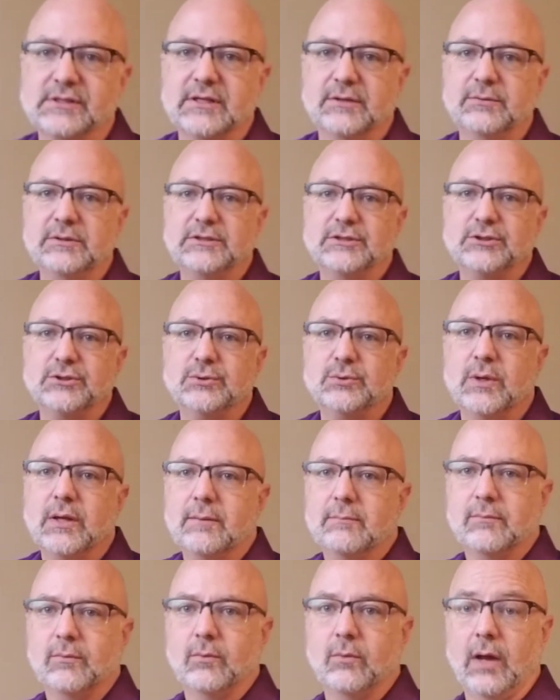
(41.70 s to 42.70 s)
thing we do,
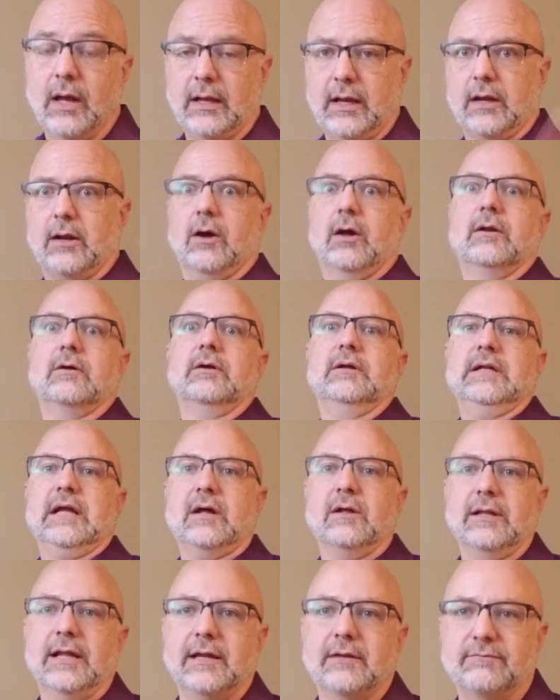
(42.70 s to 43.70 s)
well, I got
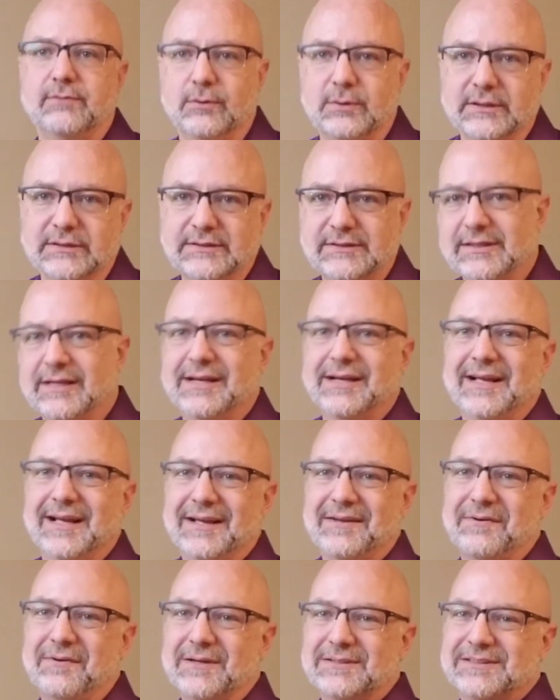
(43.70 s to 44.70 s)
all out of focus. The
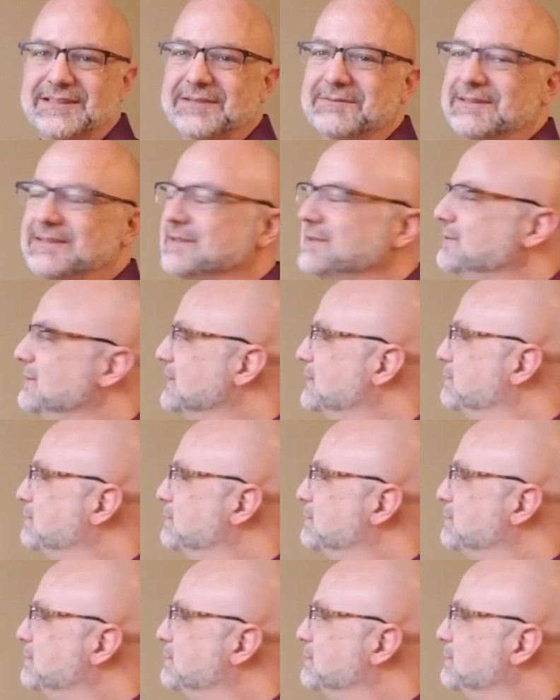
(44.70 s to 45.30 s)
first thing we do is